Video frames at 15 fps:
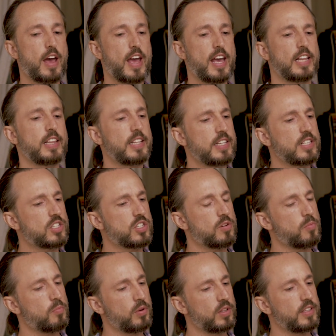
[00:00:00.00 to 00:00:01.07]
at
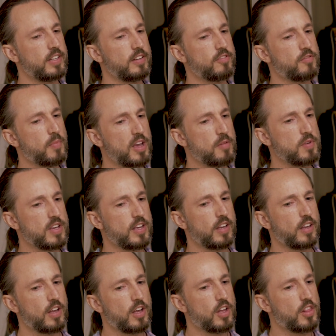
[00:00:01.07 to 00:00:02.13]
least believe
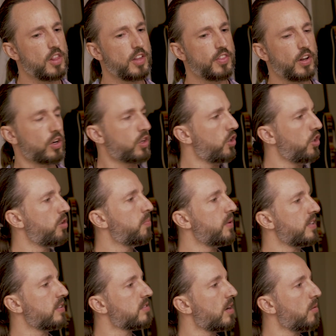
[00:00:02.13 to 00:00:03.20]
maybe that there could
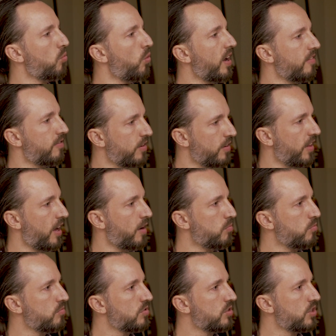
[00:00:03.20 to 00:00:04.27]
be some way for
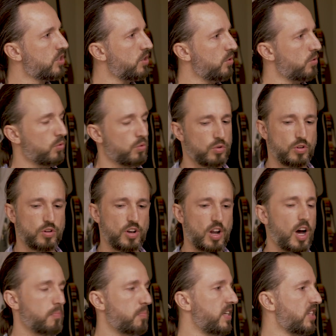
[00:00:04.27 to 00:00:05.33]
them to
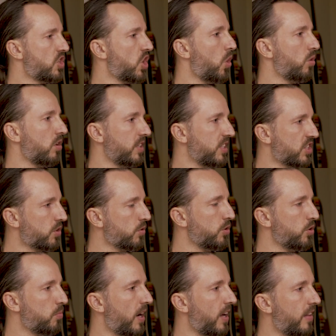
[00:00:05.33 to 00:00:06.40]
not be totally
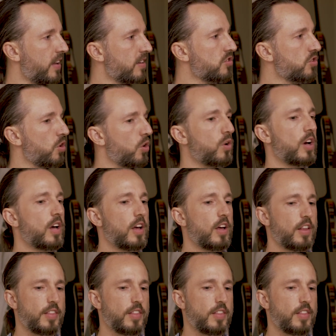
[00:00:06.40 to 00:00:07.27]
screwed by this. So mm-hmm.